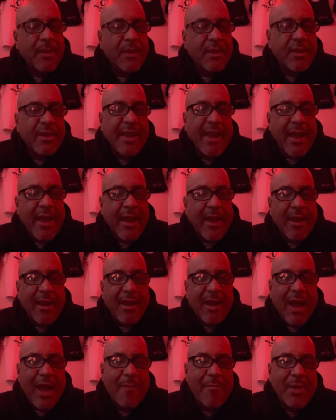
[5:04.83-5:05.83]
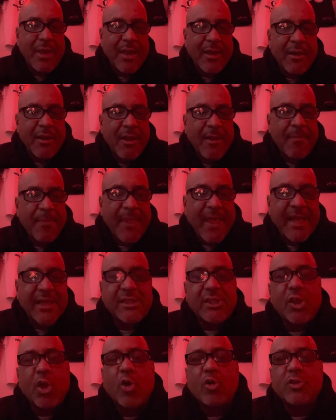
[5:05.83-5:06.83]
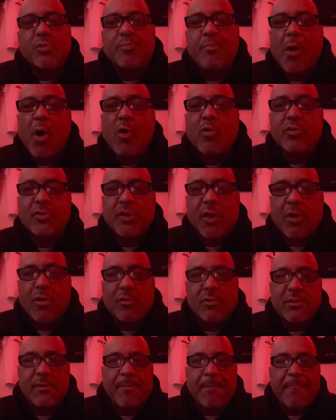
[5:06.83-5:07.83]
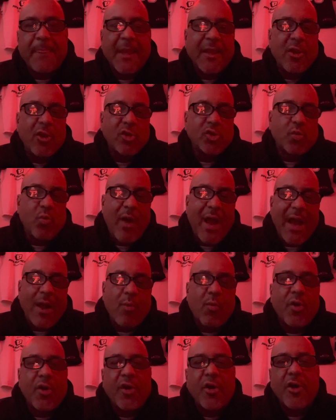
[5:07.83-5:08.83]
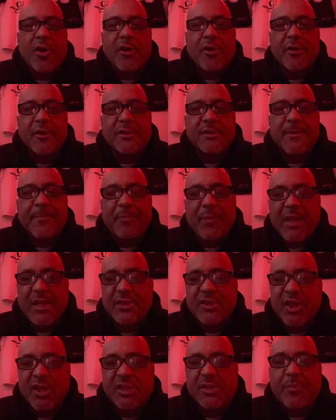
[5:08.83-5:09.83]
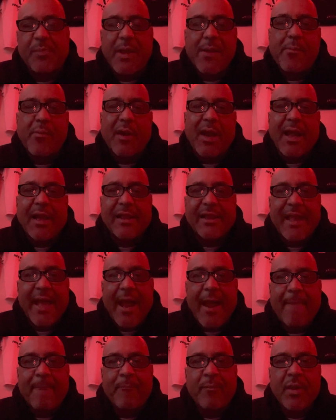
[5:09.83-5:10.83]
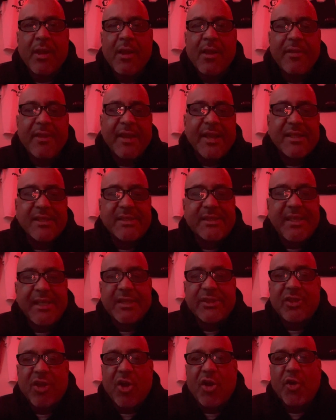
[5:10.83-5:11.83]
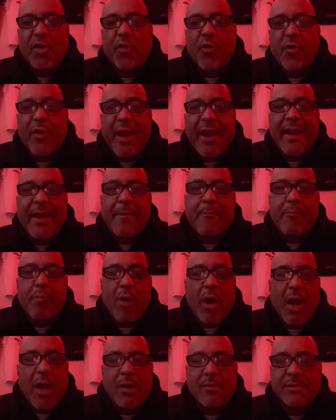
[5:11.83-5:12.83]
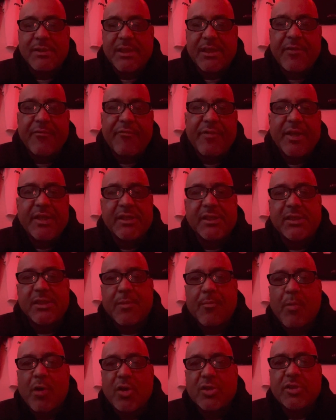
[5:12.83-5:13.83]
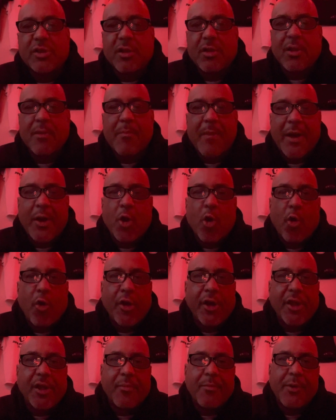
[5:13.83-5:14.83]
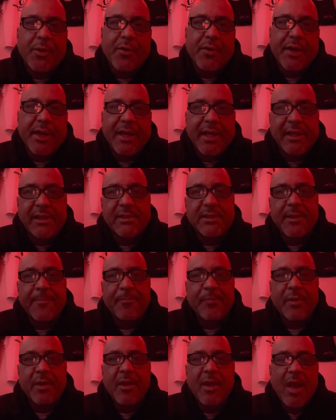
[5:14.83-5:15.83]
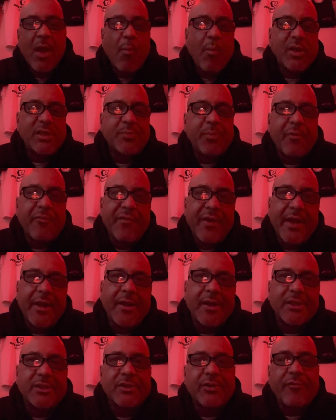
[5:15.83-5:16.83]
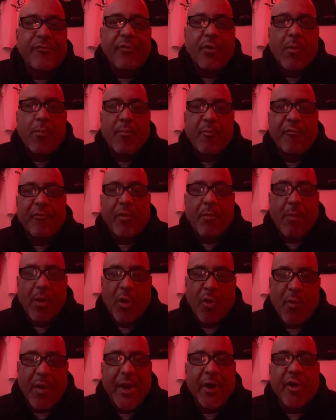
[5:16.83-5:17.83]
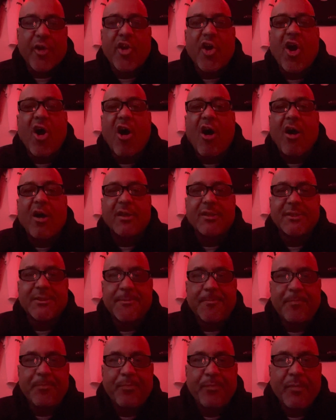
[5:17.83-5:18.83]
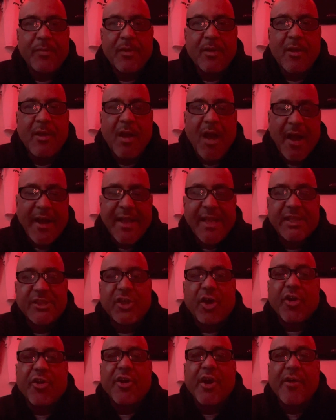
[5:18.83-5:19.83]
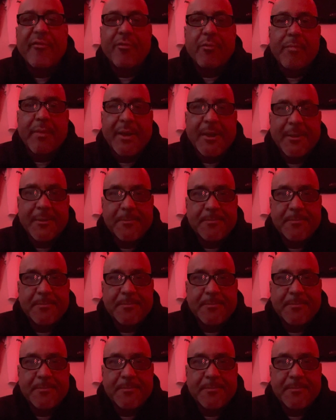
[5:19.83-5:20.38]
yeah, I mean, it's those bozos and those whack 100s and such people like that that insist on creating problems and divisions amongst the minority communities, which prevent us from a greater cause against our government